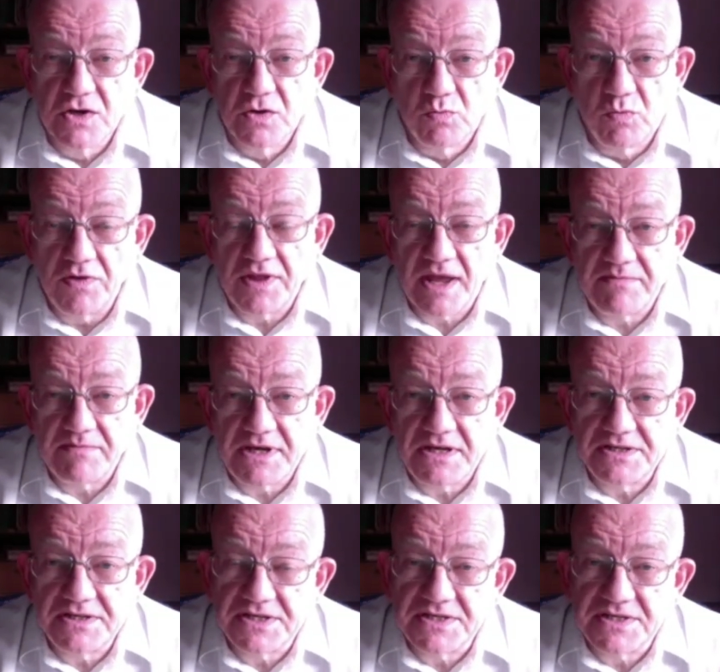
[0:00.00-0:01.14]
What that
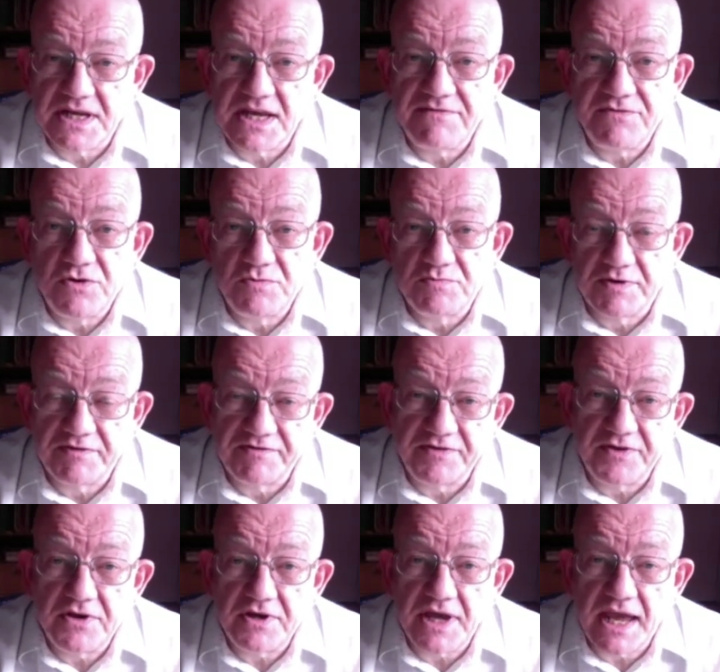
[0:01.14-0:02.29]
means is that if you
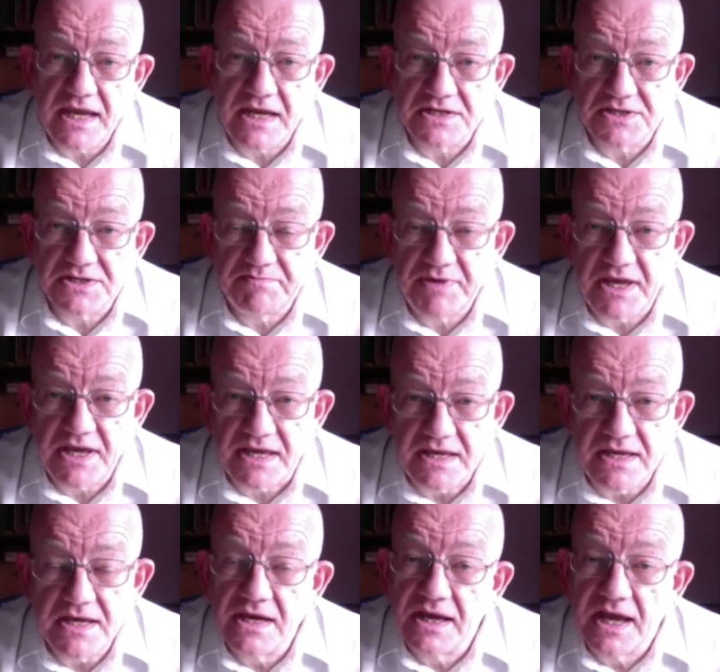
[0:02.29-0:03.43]
prefer A to
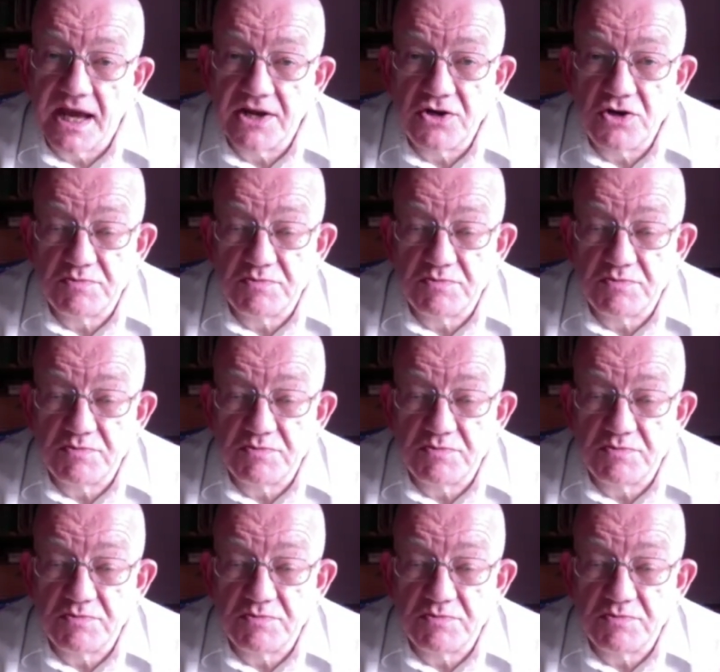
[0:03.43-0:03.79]
B and you